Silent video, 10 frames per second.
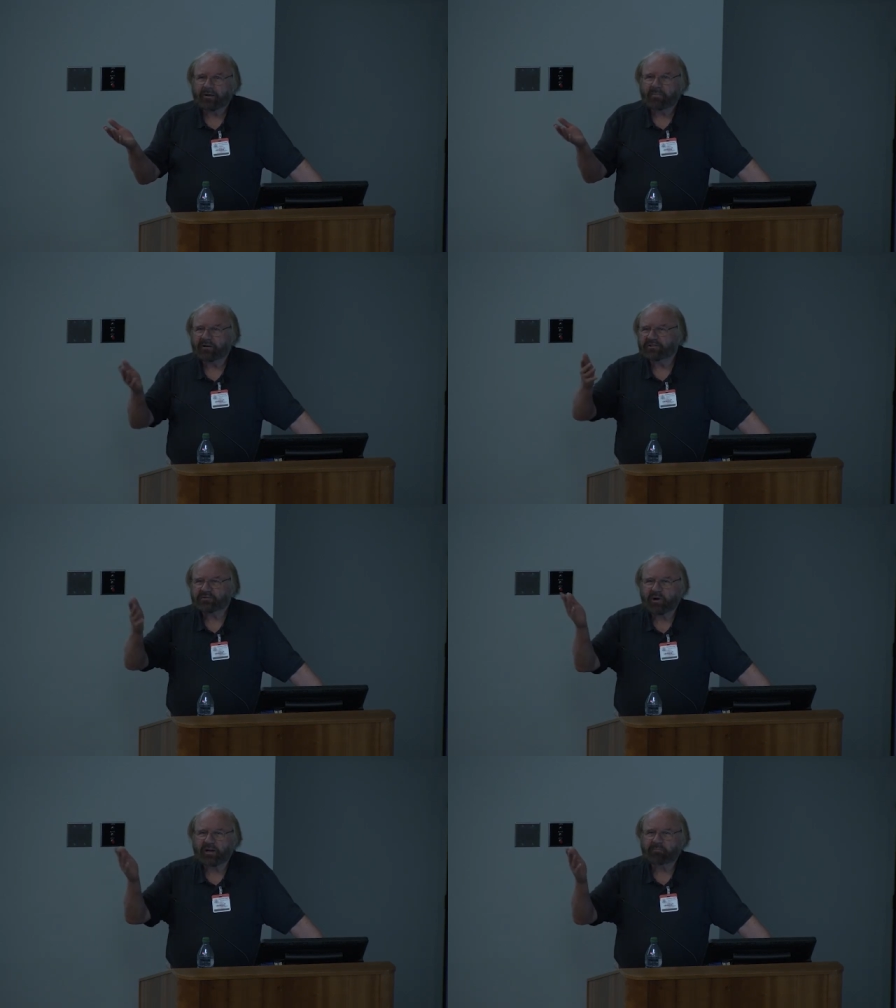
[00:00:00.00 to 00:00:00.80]
Merrill
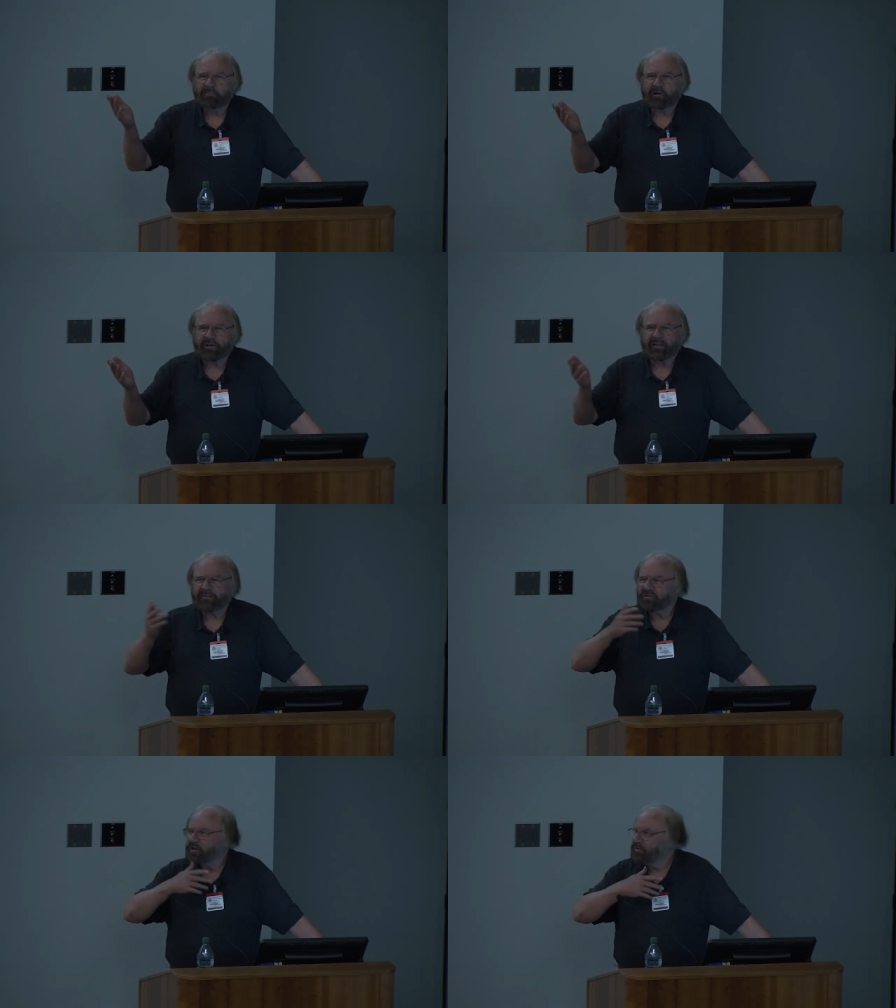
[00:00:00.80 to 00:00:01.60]
Swain, people like that
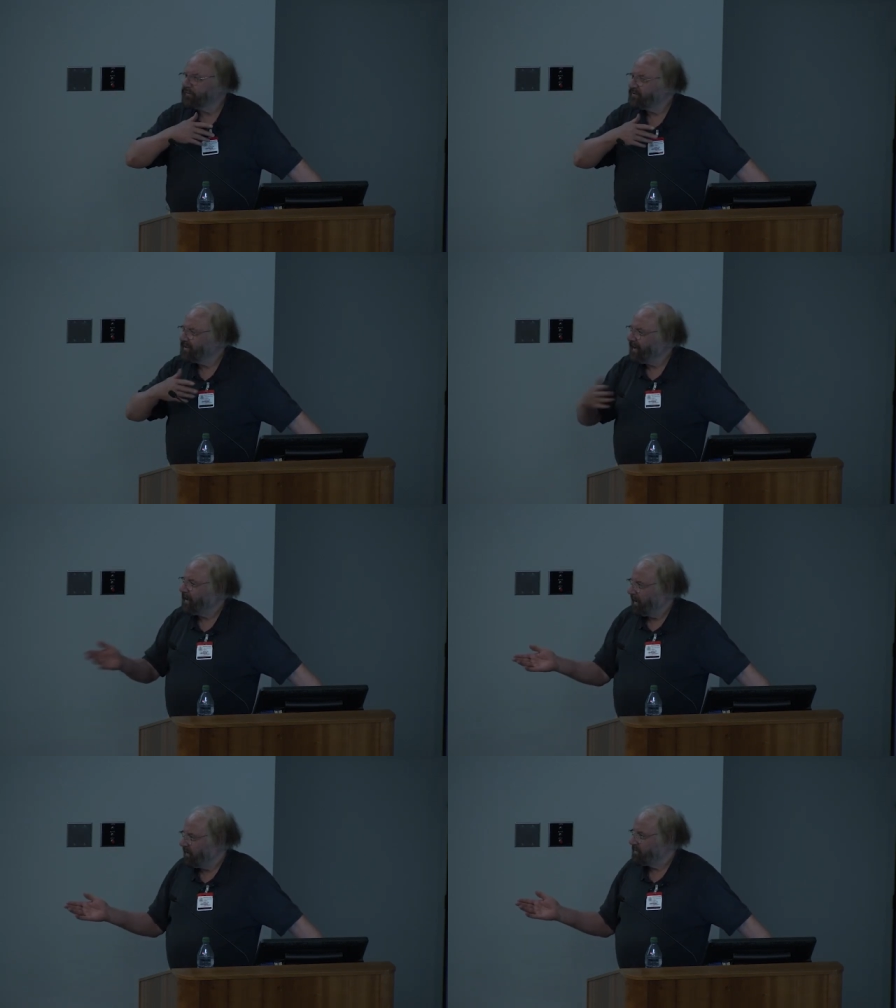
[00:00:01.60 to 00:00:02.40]
have shown for
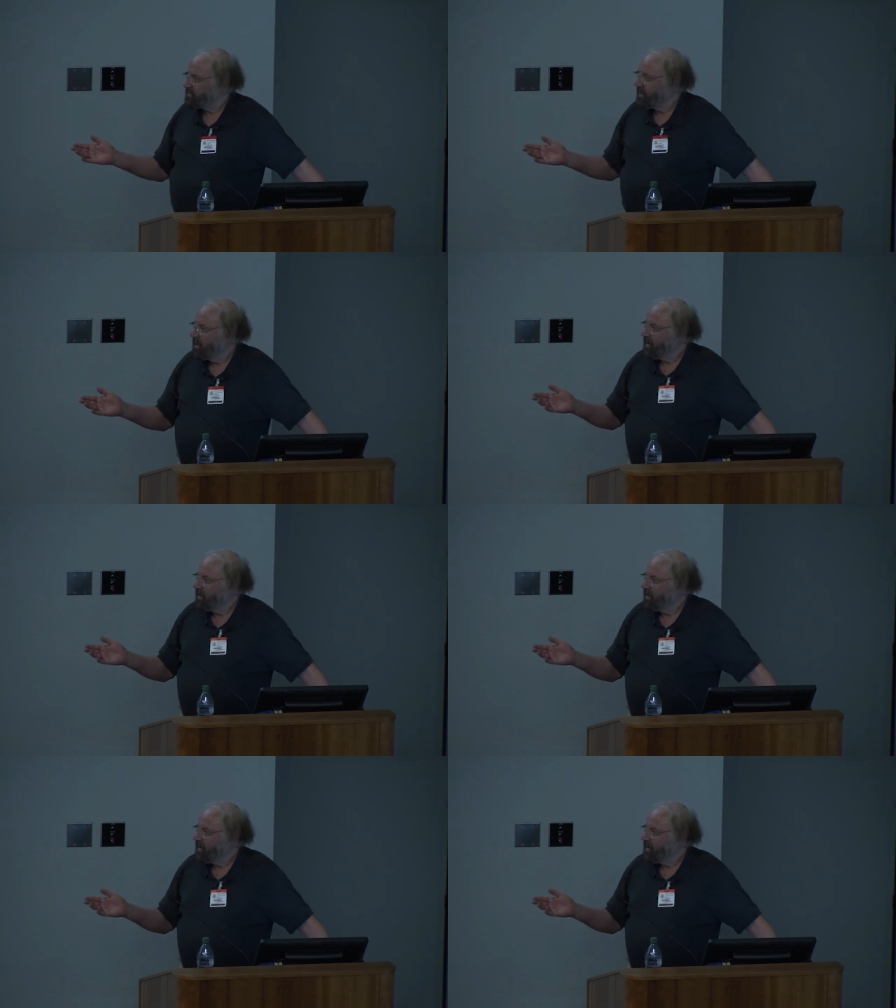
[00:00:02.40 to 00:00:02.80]
decades